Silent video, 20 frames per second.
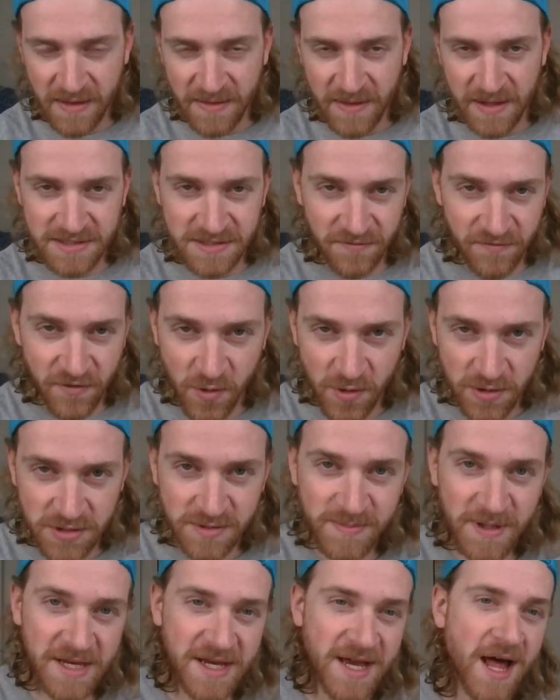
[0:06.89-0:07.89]
That is, of course,
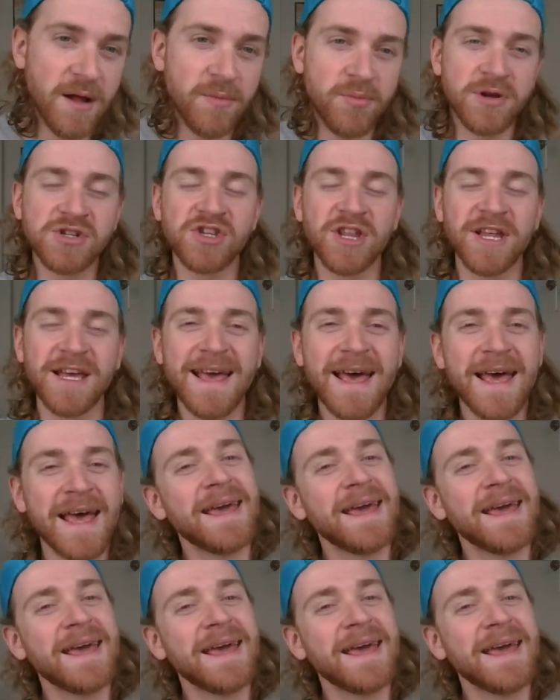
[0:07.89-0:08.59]
me, Kyle Brinchley,